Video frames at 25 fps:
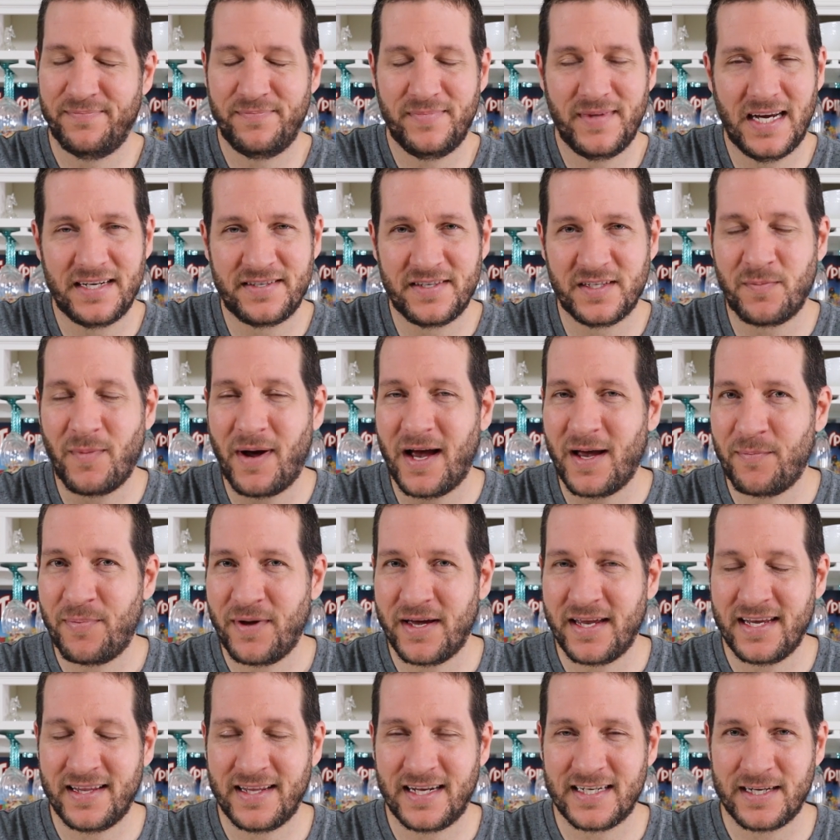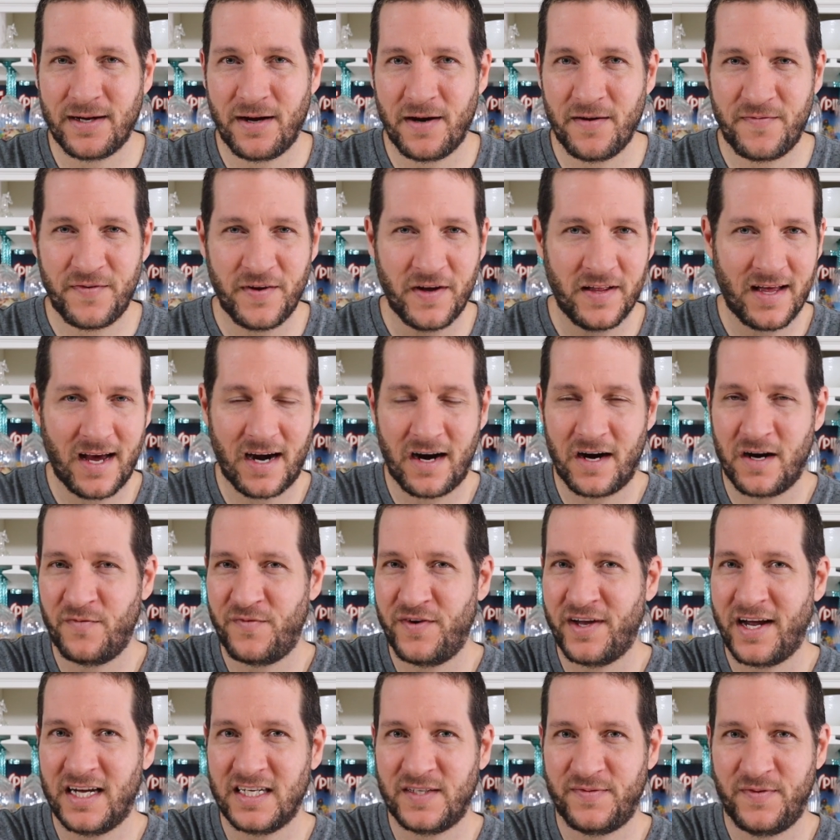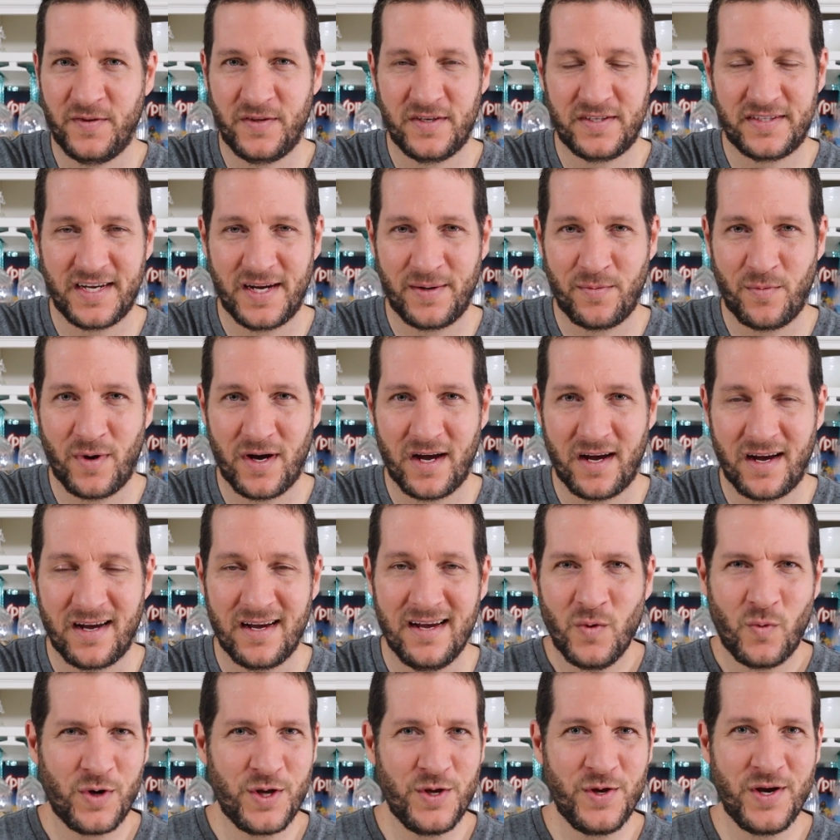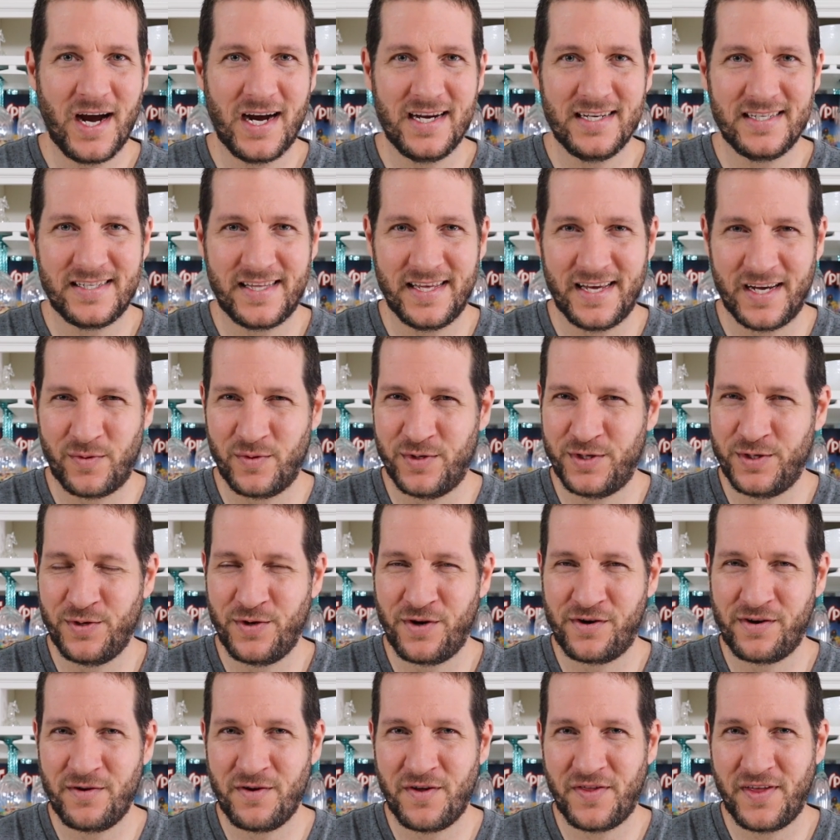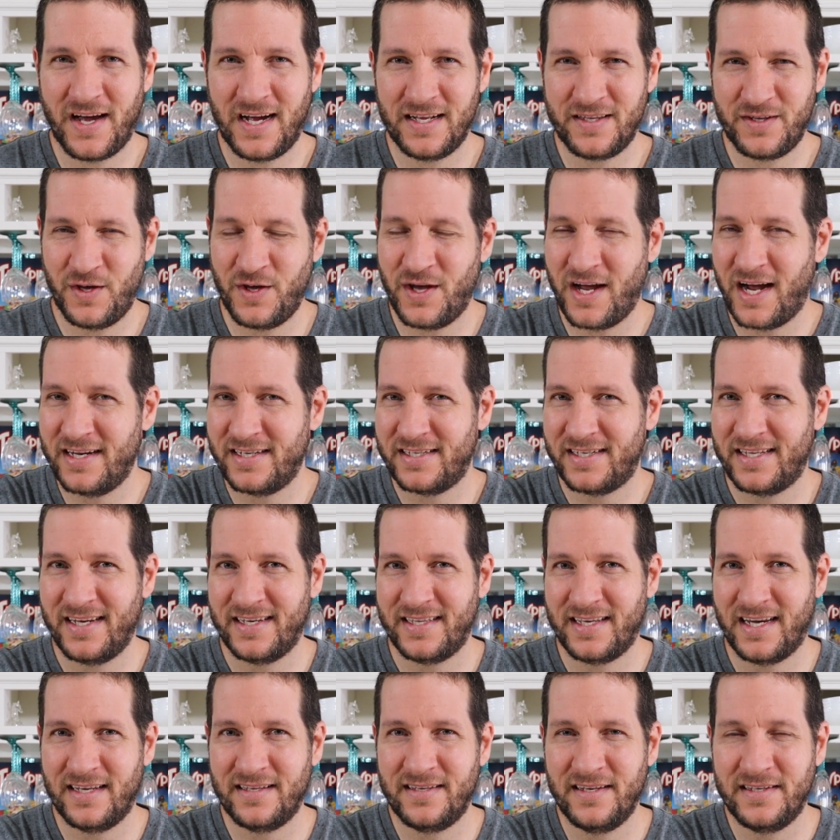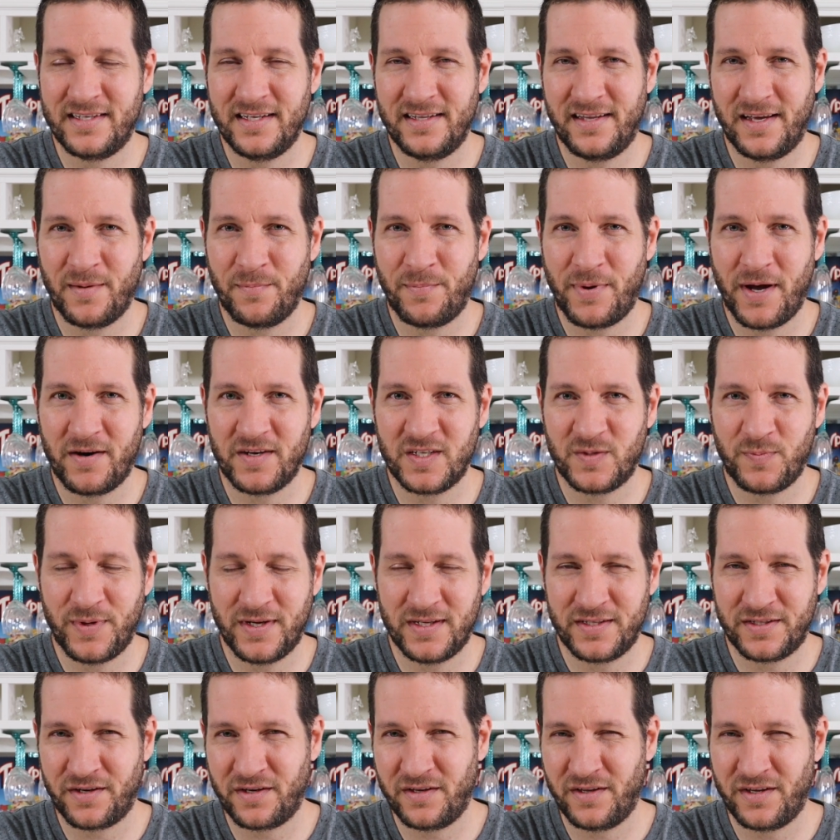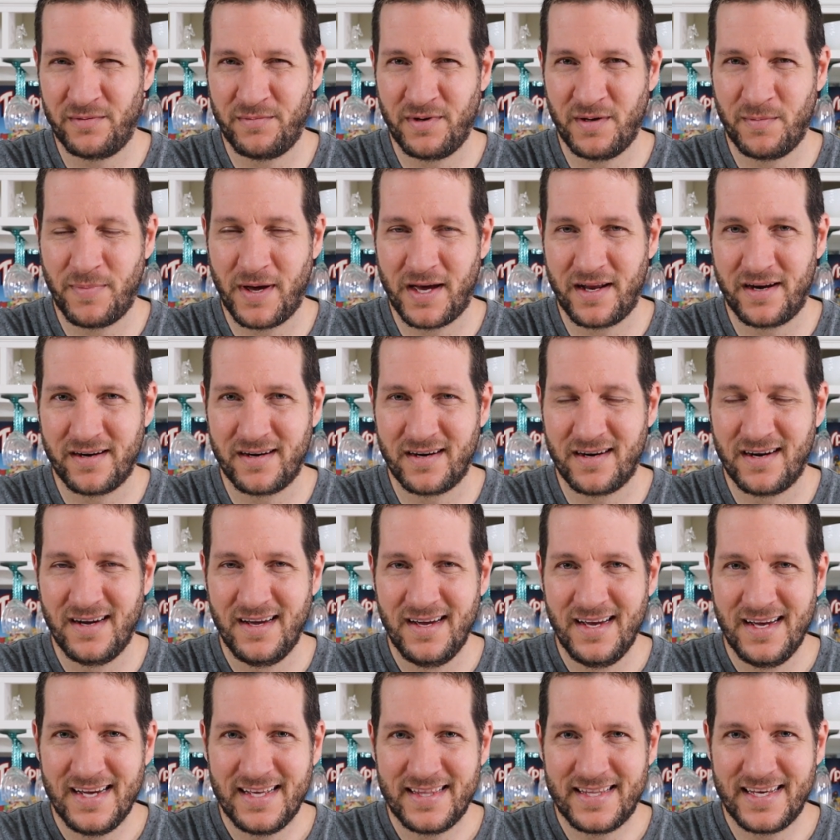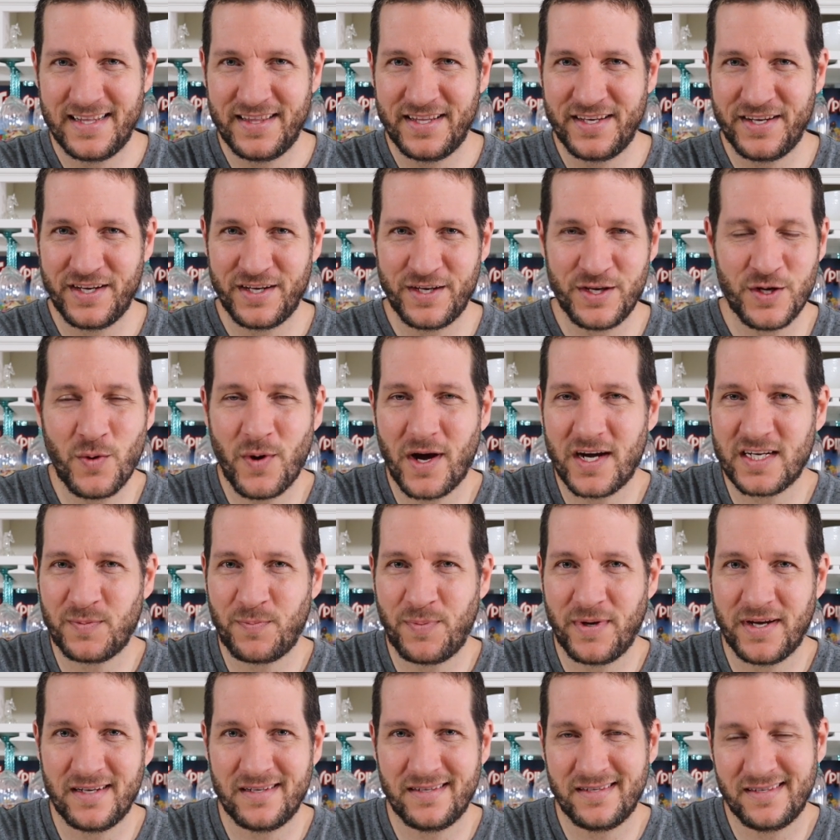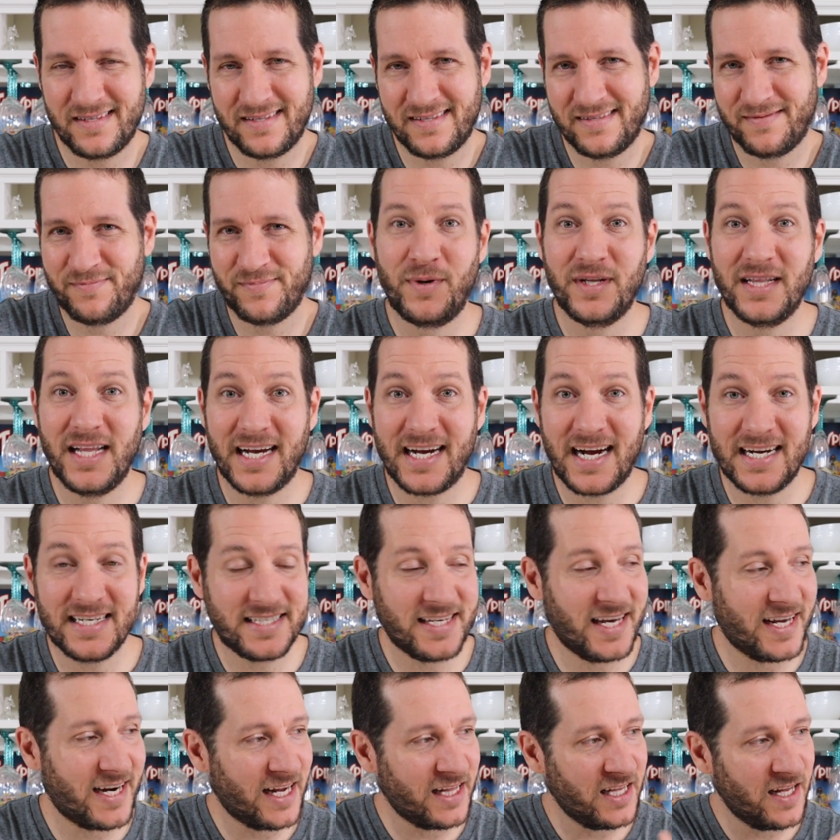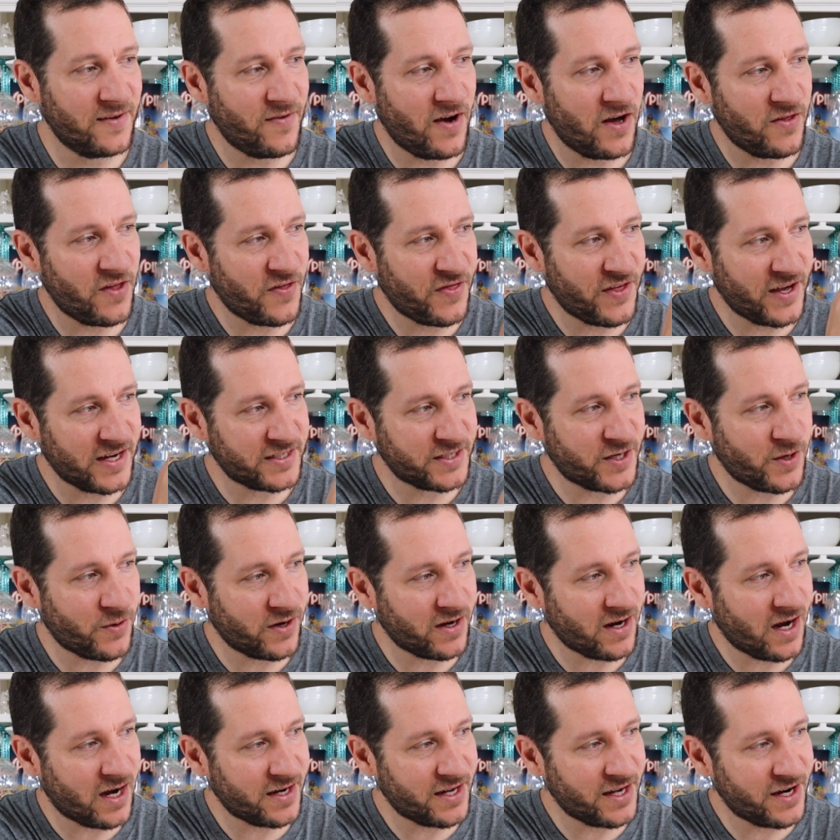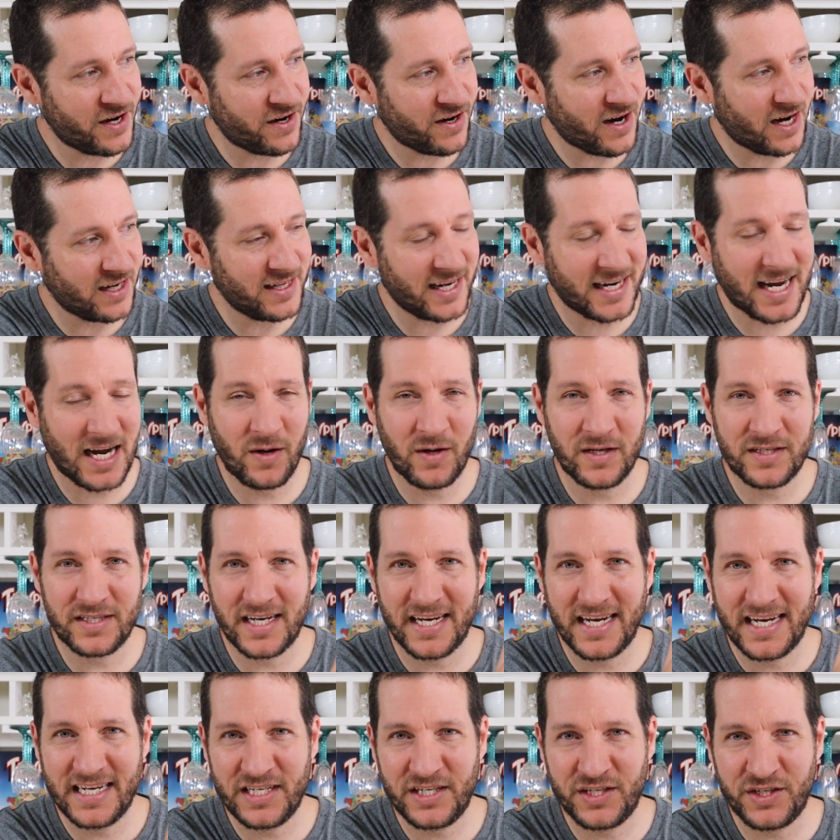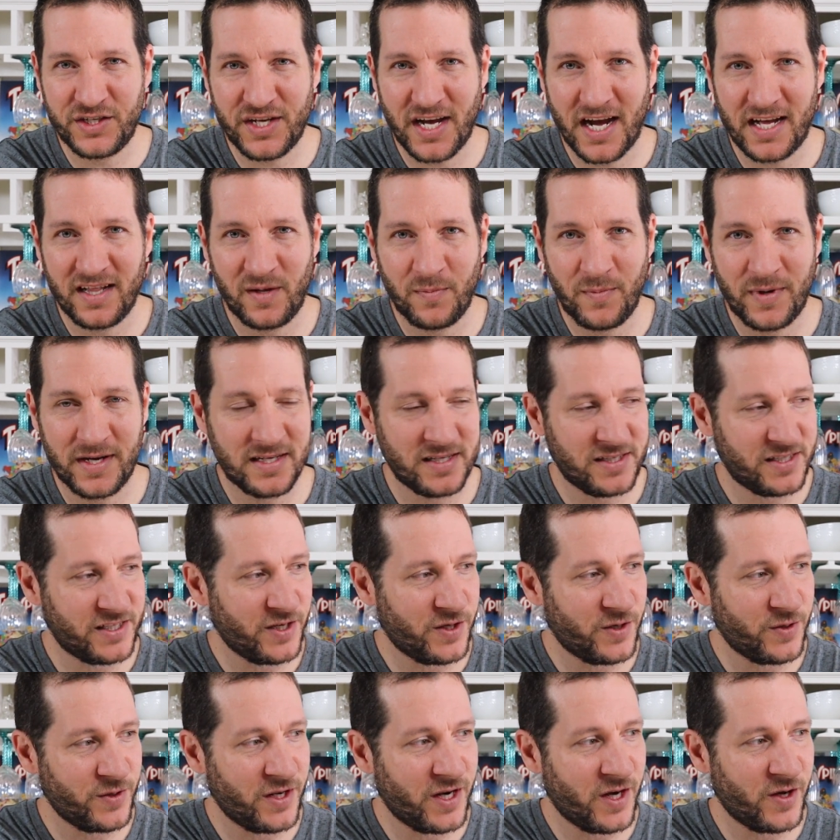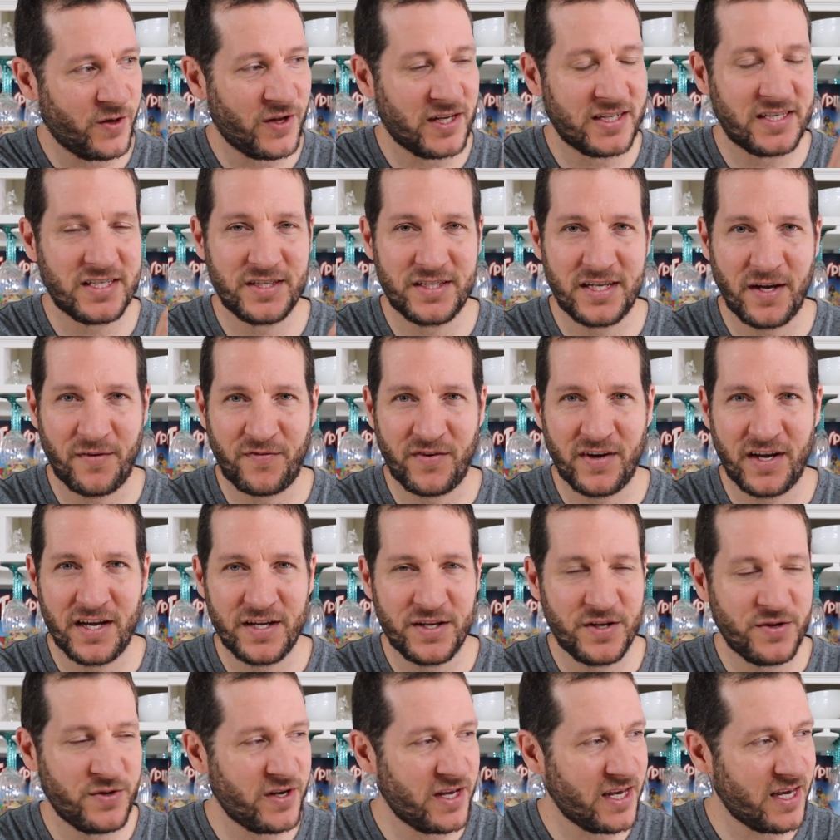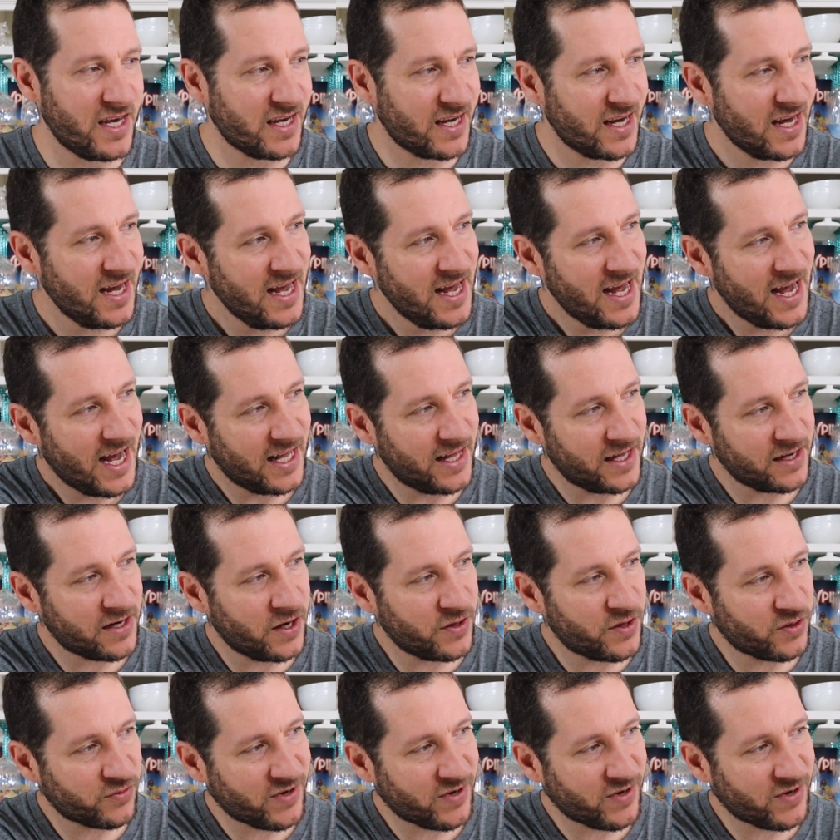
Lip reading: That's just my opinion, that's how I feel. I don't know if you guys feel the same way. What do you guys think? Would you agree with that? Do you guys think that Disneyland Paris pins are a little bit better than the US pins? But like I said, I love all the things going on here. I like how it's a hinged element, so you know, that's different and unique. I like all the